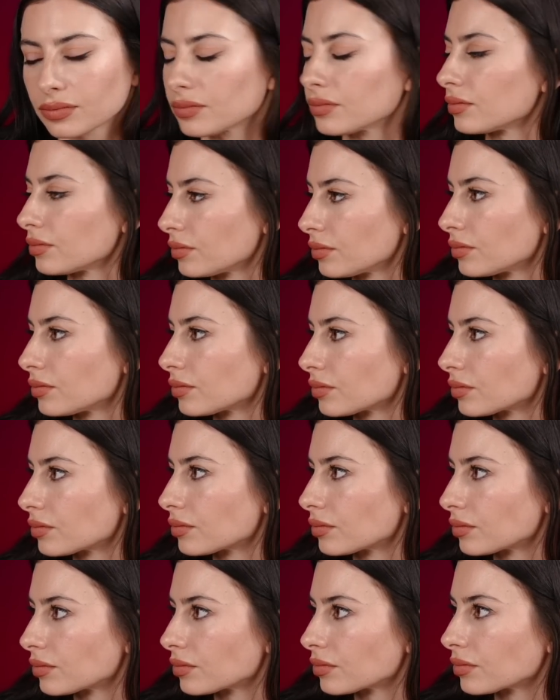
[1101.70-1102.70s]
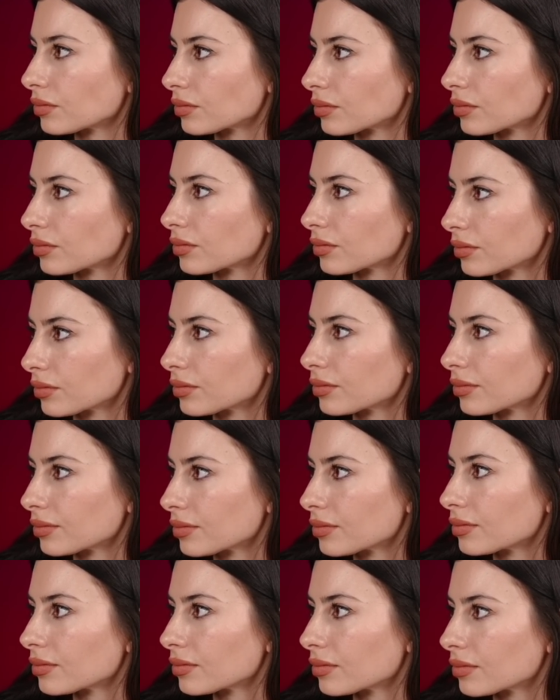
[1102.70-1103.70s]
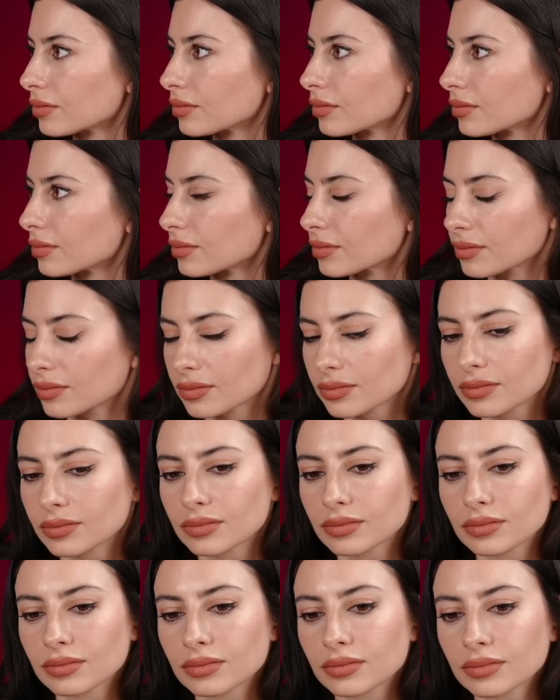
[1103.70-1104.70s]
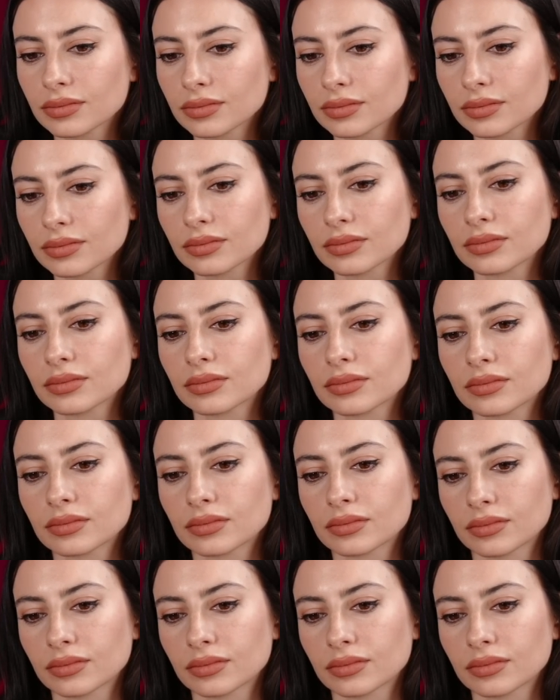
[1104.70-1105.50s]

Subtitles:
[no speech]